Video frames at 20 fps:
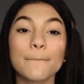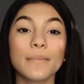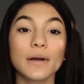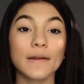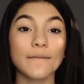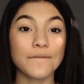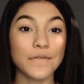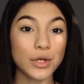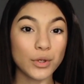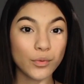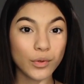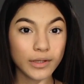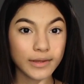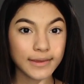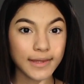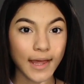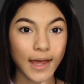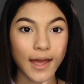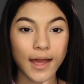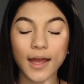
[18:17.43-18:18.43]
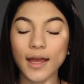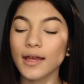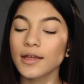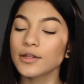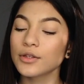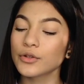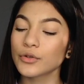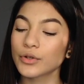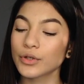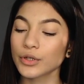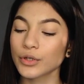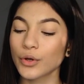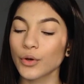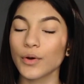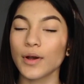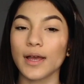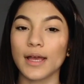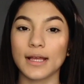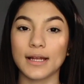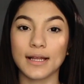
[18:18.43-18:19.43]
But if you don't want that, you could
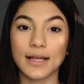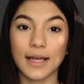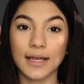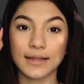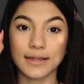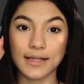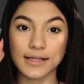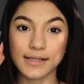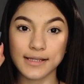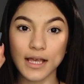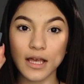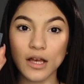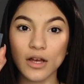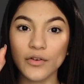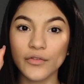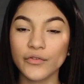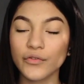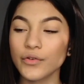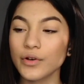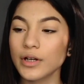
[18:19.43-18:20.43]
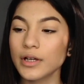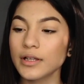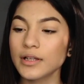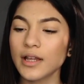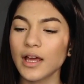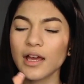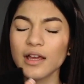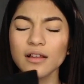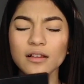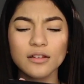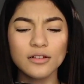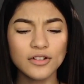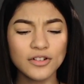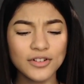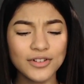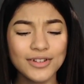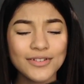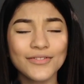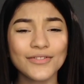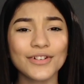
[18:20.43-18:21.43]
go ahead and get this e.l.f. one. I
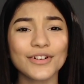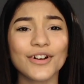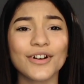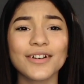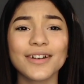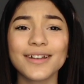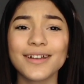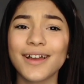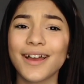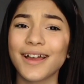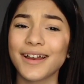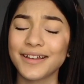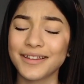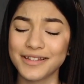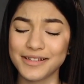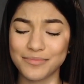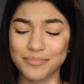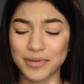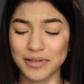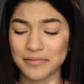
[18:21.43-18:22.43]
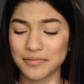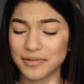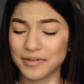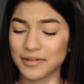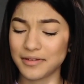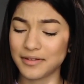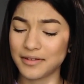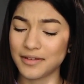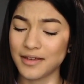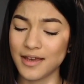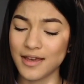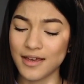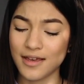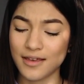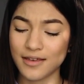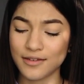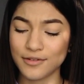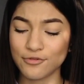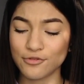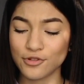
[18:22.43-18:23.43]
literally forgot I had this baby.
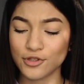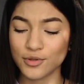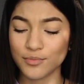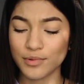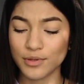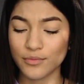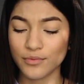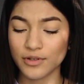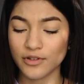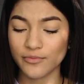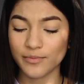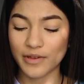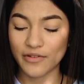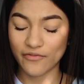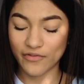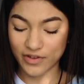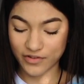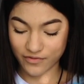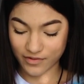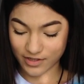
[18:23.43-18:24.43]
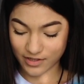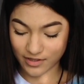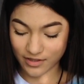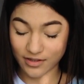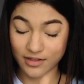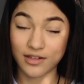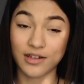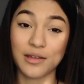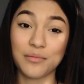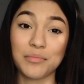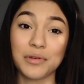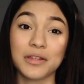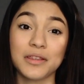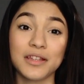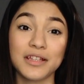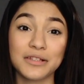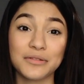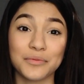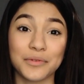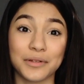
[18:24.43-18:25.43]
It used to be one of my favorites, and then I met
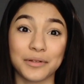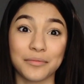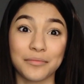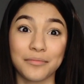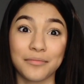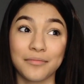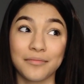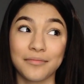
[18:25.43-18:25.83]
this one.